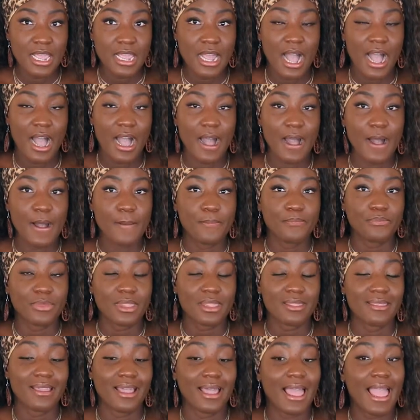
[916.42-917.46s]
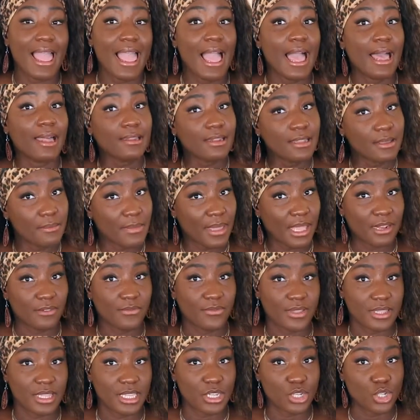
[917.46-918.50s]
The element for
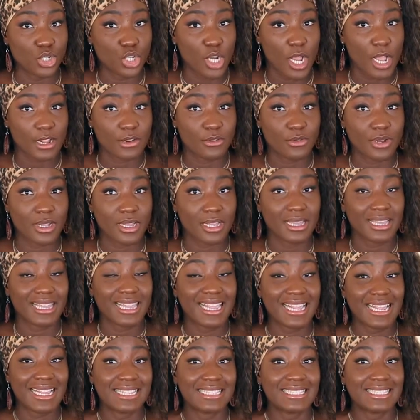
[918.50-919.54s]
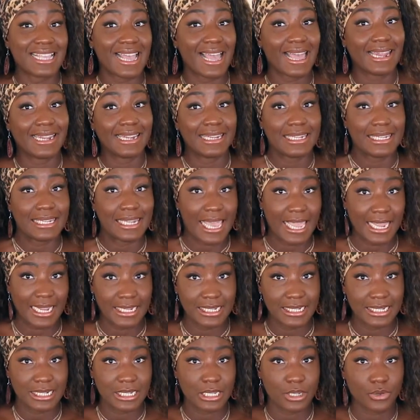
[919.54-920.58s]
this chakra is
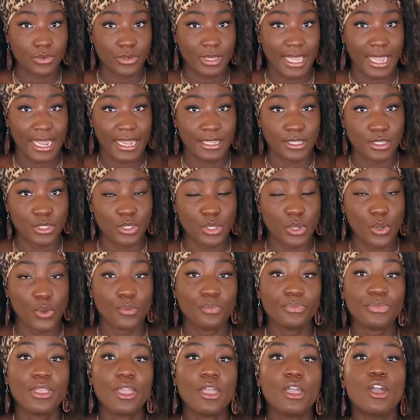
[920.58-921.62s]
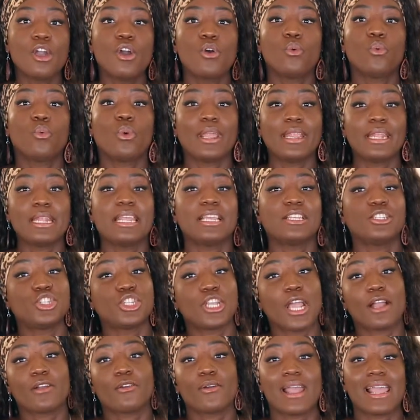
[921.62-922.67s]
light. Okay, so when this
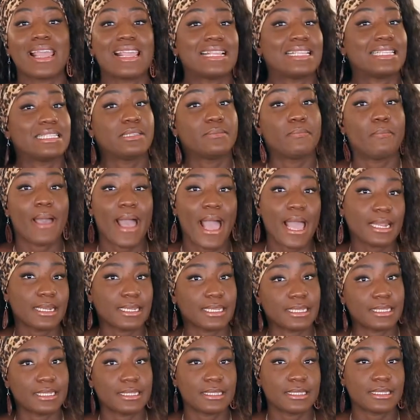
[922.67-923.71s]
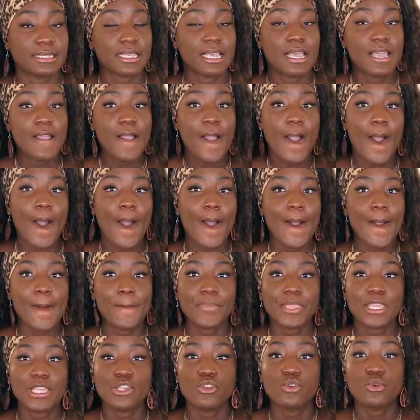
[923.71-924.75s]
chakra is balanced,
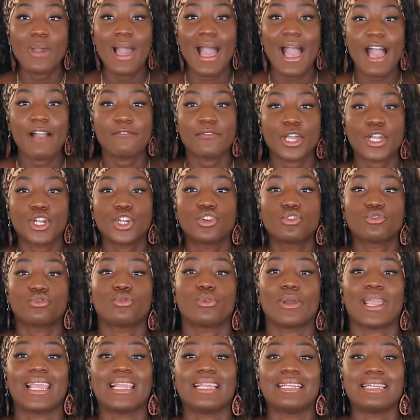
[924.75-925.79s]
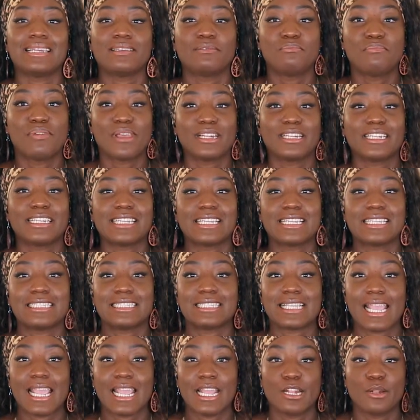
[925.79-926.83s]
you have great abilities
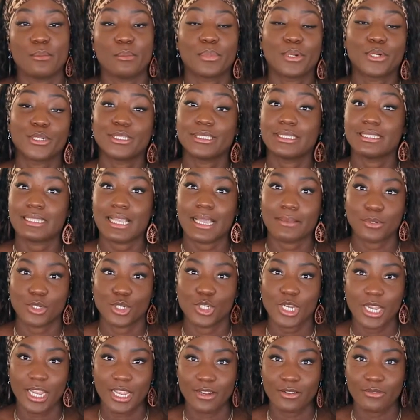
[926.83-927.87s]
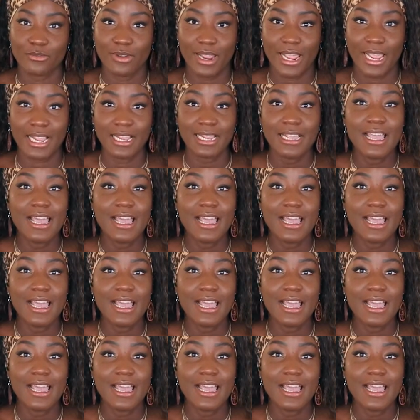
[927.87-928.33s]
in perception, right?